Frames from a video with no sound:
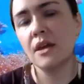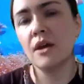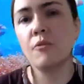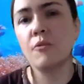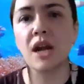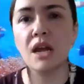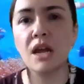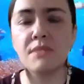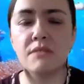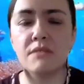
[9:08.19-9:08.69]

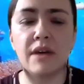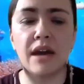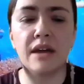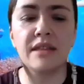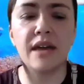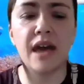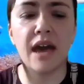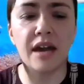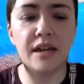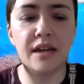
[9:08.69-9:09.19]
what i mean by
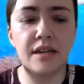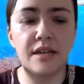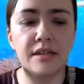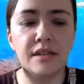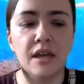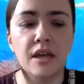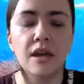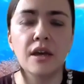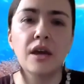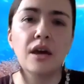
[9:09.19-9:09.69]
that
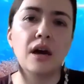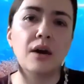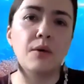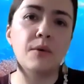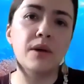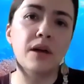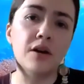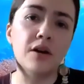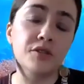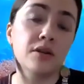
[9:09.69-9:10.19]
is
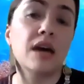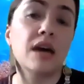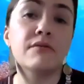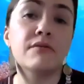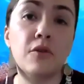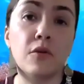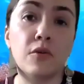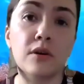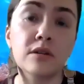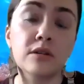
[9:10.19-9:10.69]
we also have a
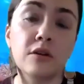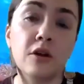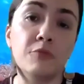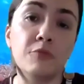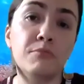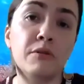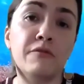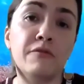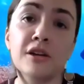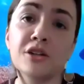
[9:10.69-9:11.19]
course
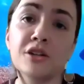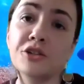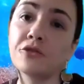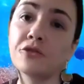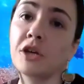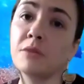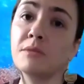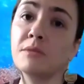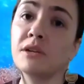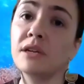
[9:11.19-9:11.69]
called Professional
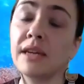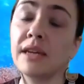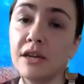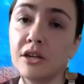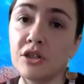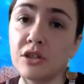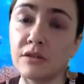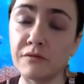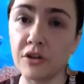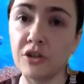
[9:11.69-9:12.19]

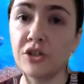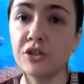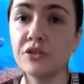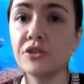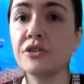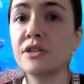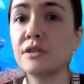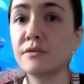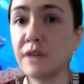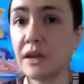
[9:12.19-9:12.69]
Communication for
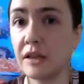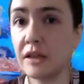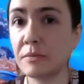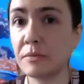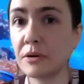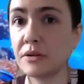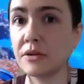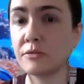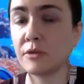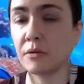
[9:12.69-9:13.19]
Junior Developers,